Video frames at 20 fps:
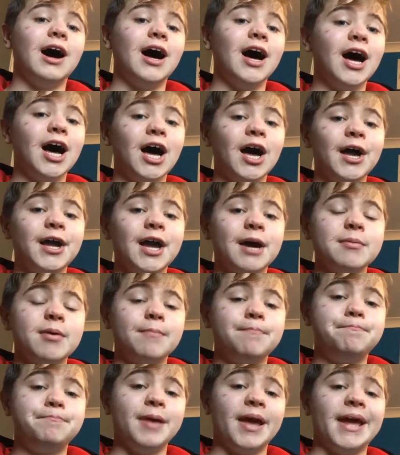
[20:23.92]
I am a
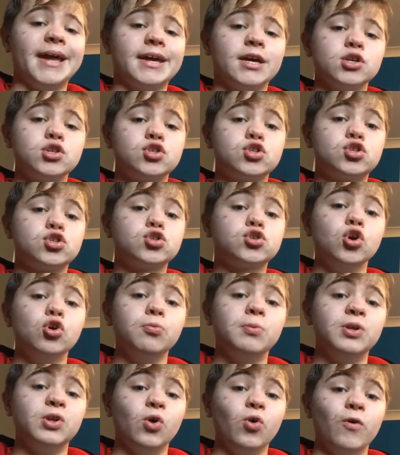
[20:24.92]
big
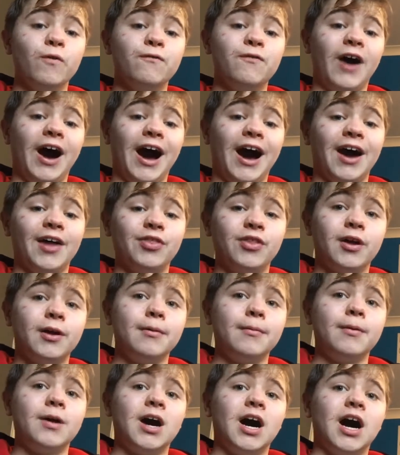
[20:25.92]
Scooby-Doo fan.
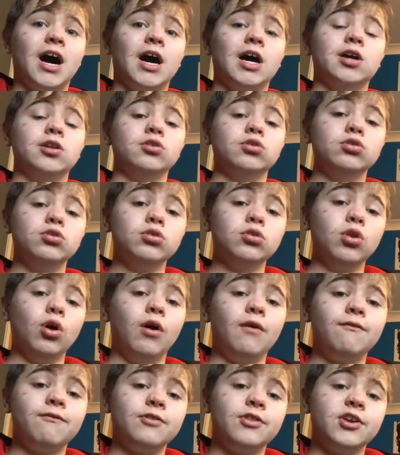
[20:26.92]
I
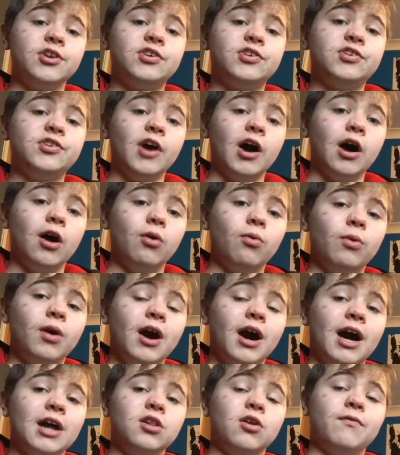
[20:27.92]
love the show.
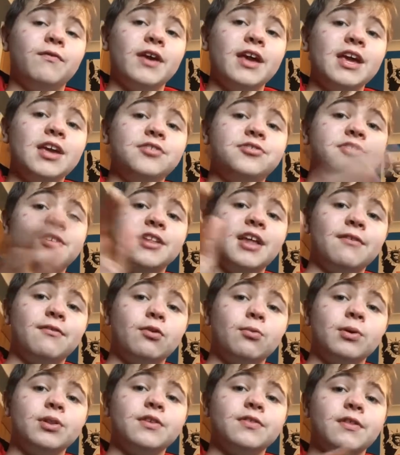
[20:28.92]
I love each and
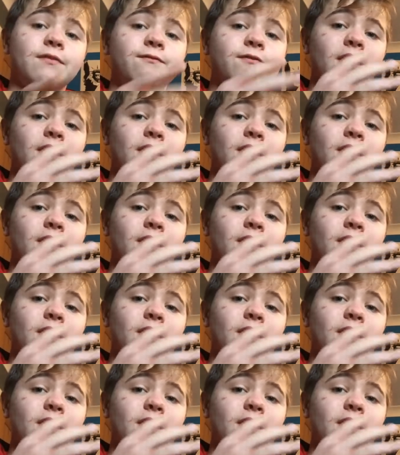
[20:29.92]
every one of the